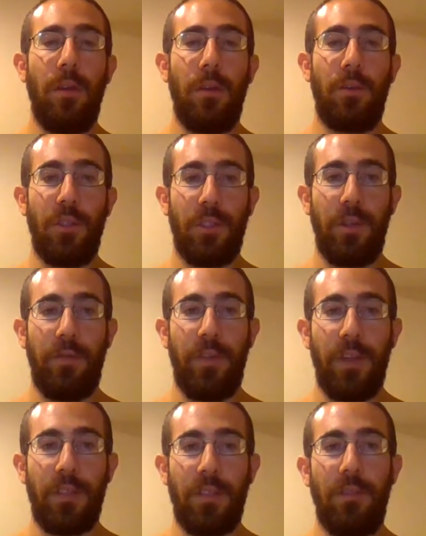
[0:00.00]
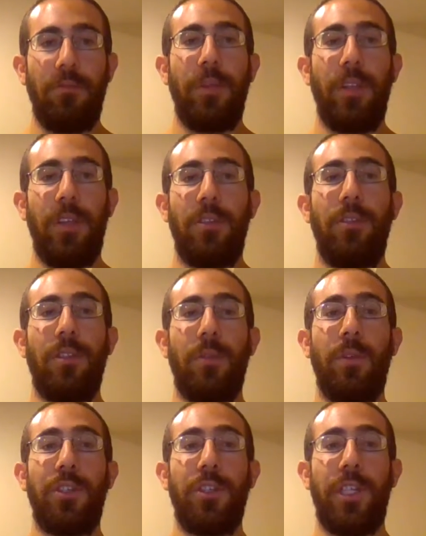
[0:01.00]
just your fists and release. You can
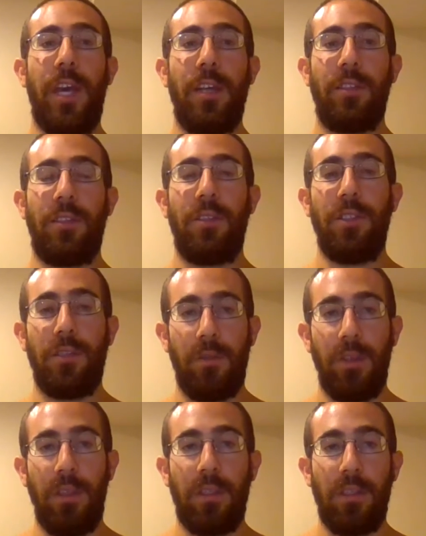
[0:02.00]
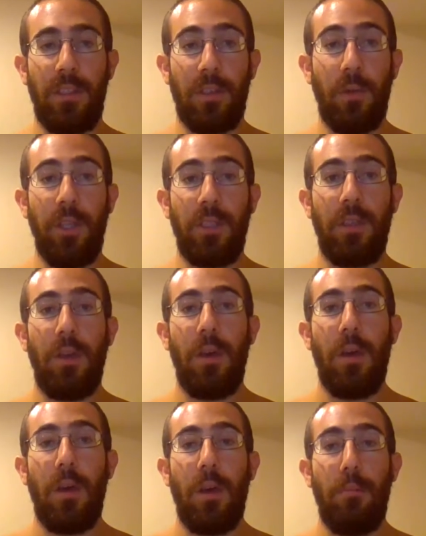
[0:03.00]
squeeze your chest, just release, and squeeze
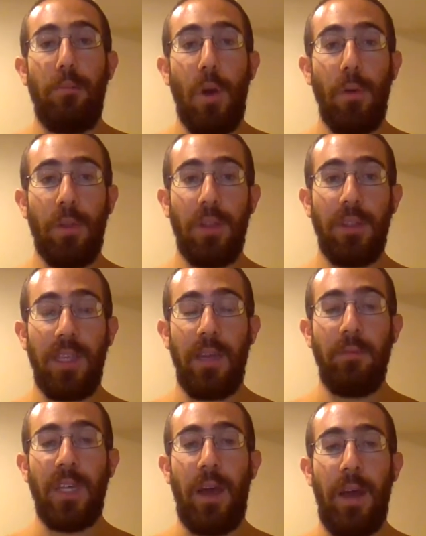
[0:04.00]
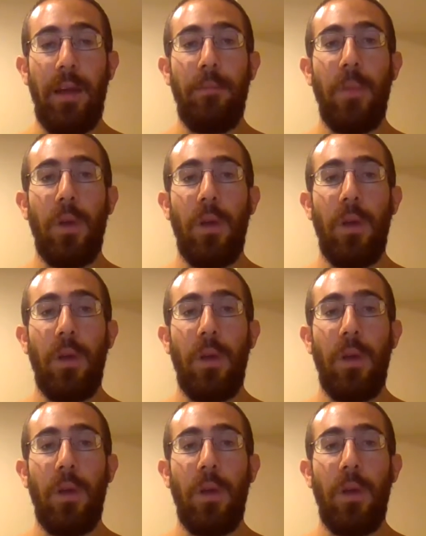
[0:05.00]
both at the same time.